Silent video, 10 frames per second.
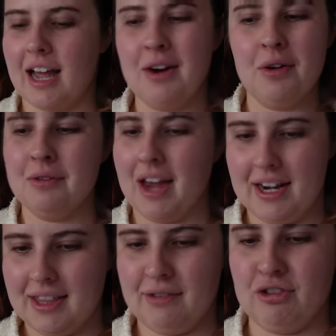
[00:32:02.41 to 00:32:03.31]
I don't own
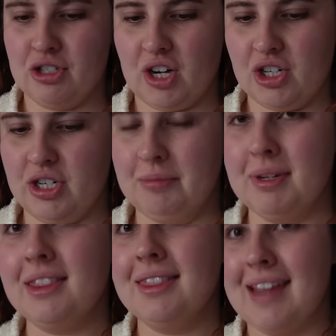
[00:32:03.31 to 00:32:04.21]
anything Versace,
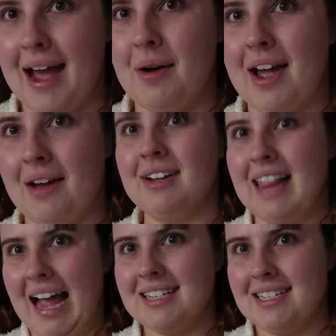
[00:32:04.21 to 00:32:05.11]
but now I
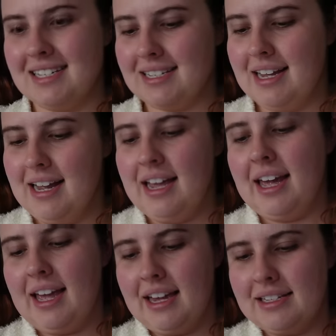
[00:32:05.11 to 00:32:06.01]
glasses
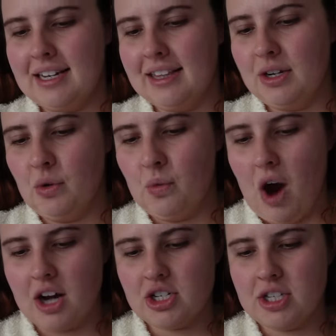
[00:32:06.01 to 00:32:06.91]
and a little
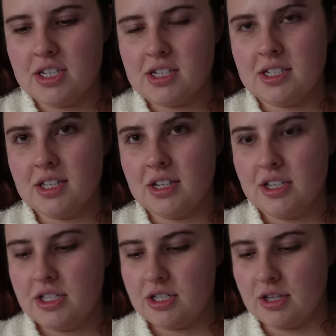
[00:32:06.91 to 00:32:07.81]
watch. This is
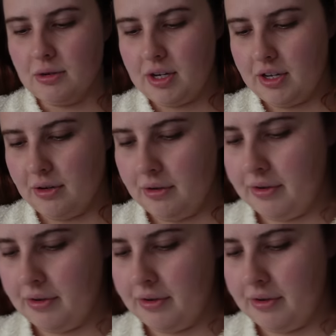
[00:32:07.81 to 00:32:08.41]
literally so cute.